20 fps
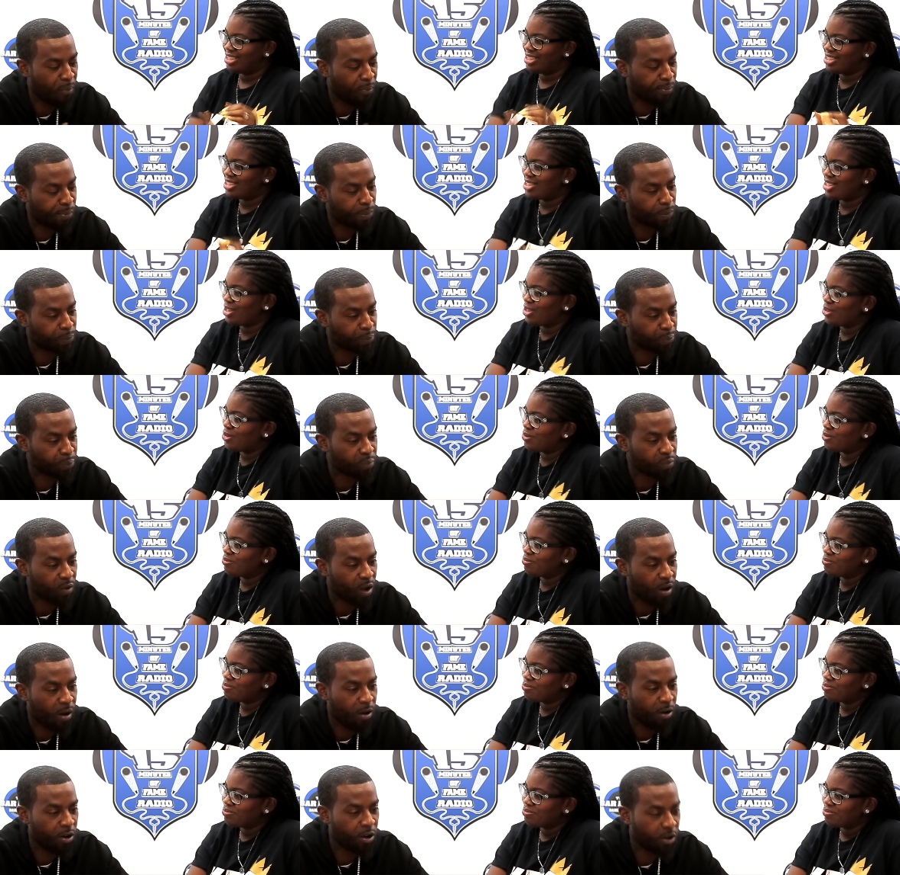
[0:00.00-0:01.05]
Speaker 1: Good to see you.
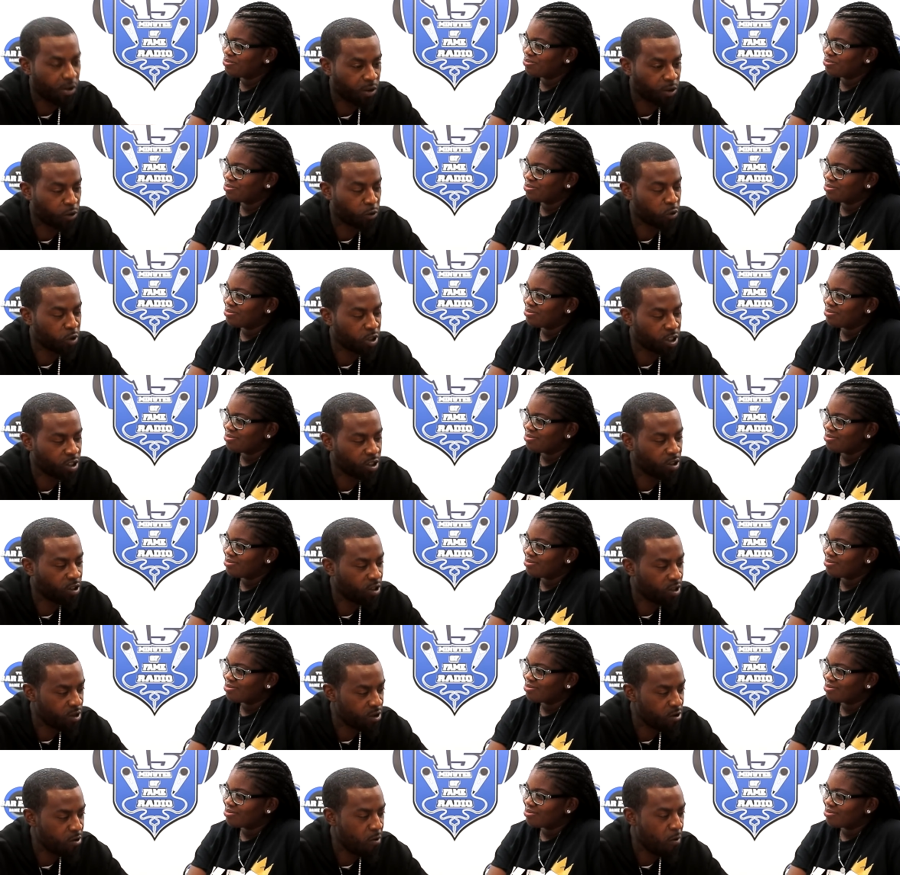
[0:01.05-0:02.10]
Speaker 2: Always good to
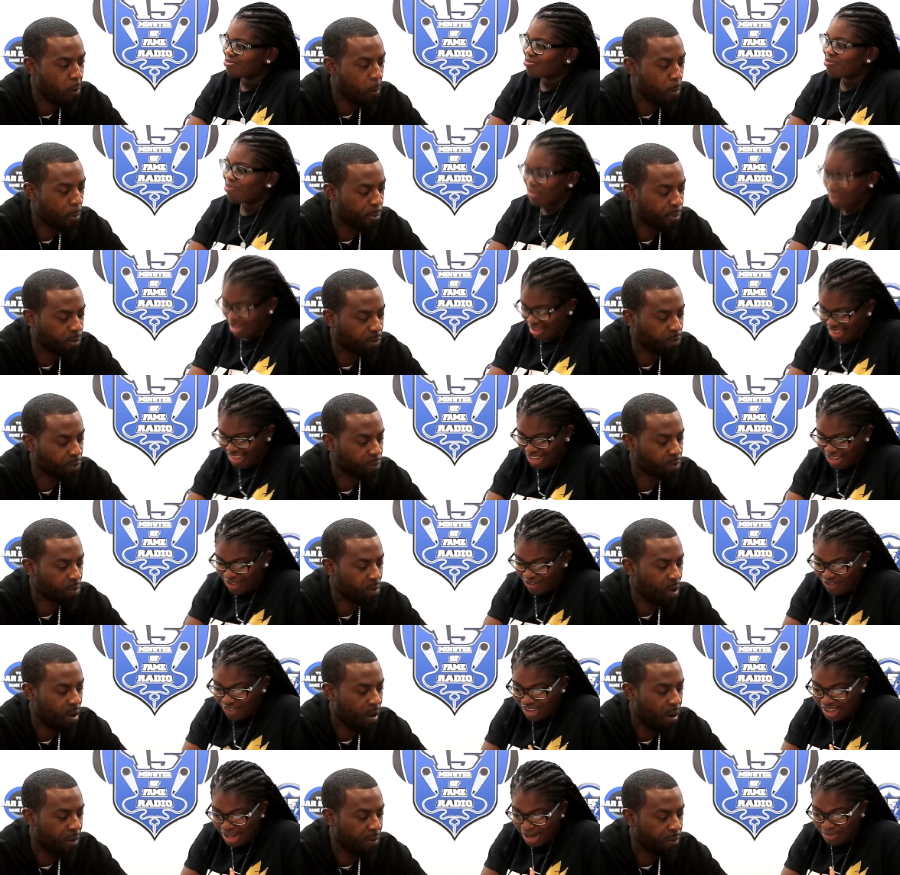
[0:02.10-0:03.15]
see you.
Speaker 1: Thank you
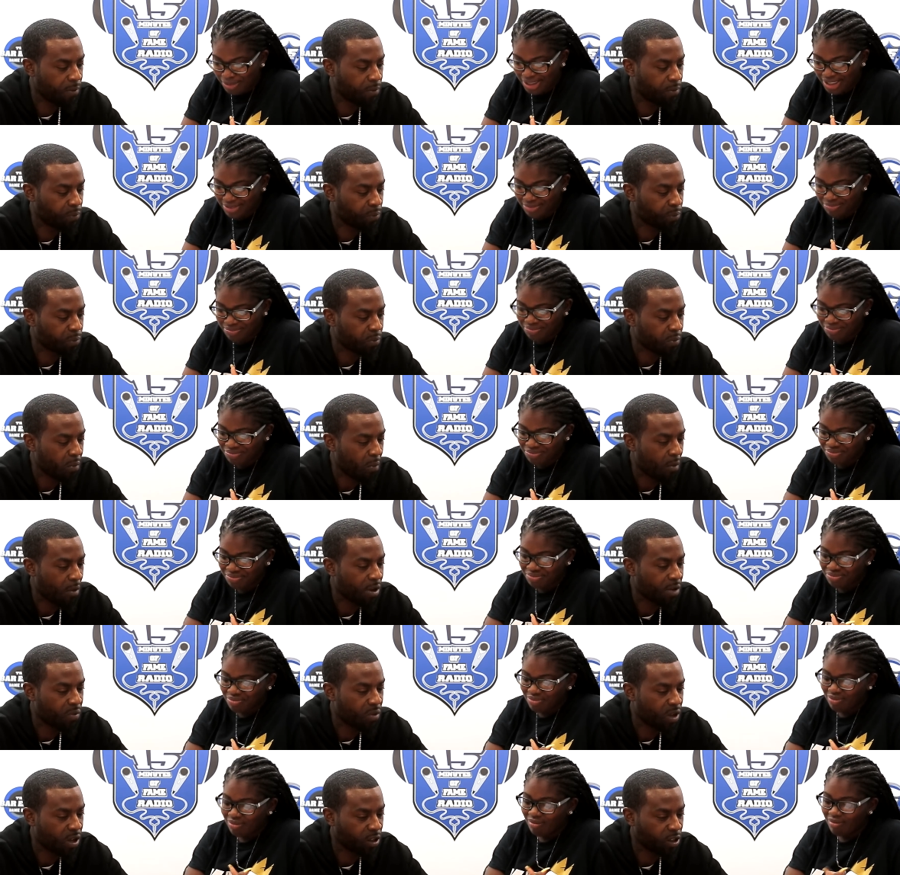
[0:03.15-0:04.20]
for coming.
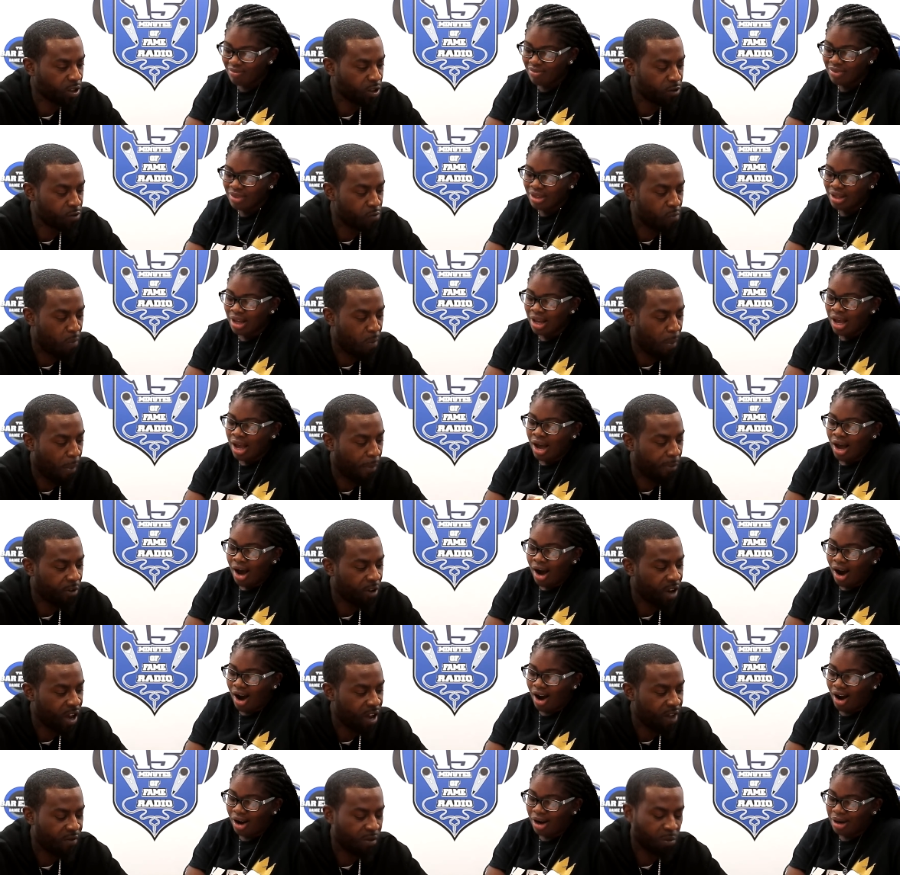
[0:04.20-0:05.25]
Speaker 2: Thank you.
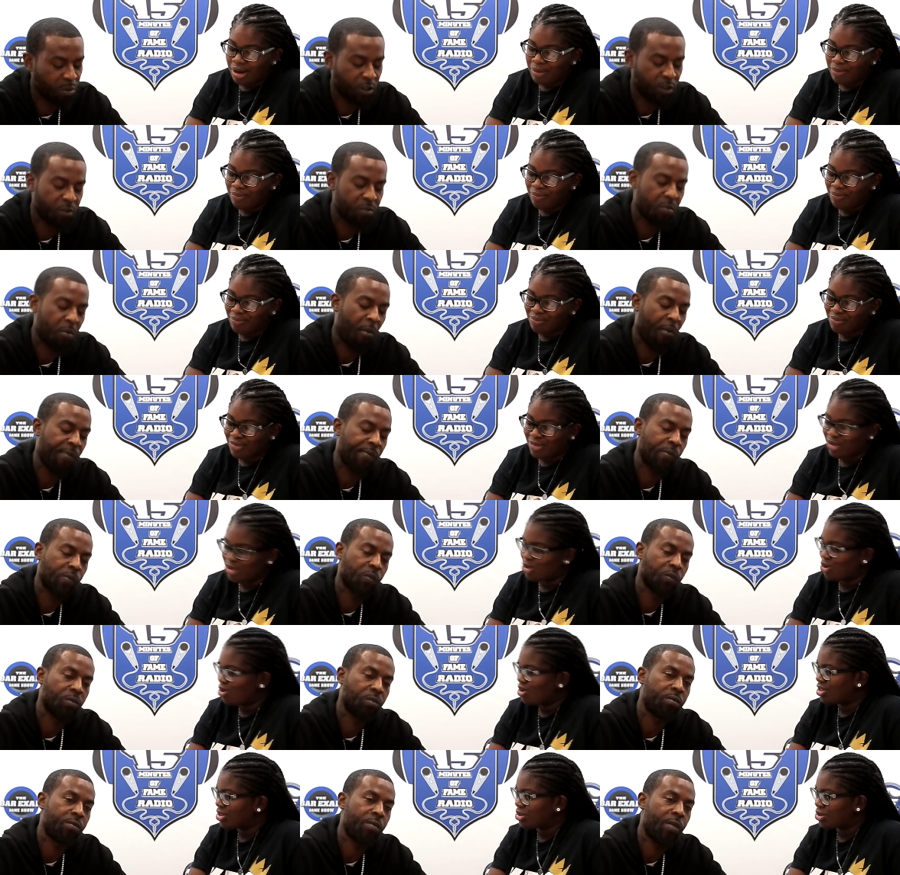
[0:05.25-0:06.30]
Speaker 1: Um. You.
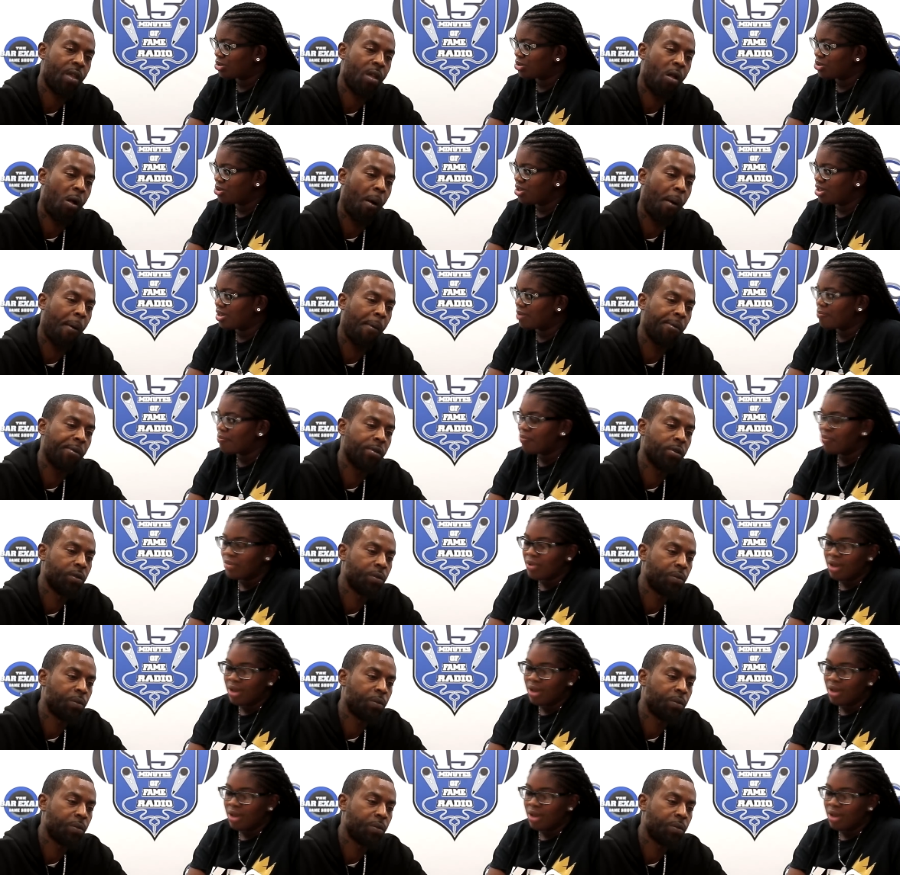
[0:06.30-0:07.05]
Sure. Sure. Sure.